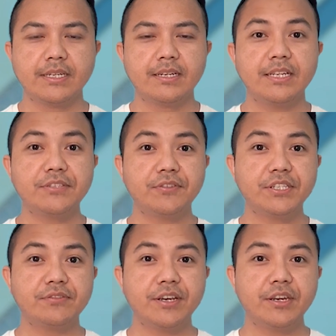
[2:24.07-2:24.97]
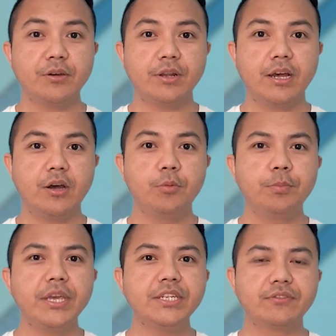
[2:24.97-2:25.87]
Let's first find out how
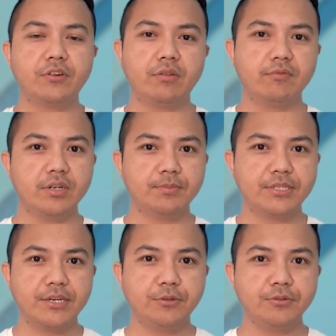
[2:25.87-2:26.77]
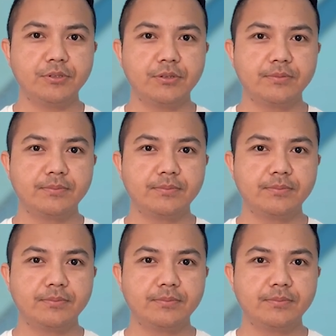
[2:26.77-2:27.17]
base form verbs are used.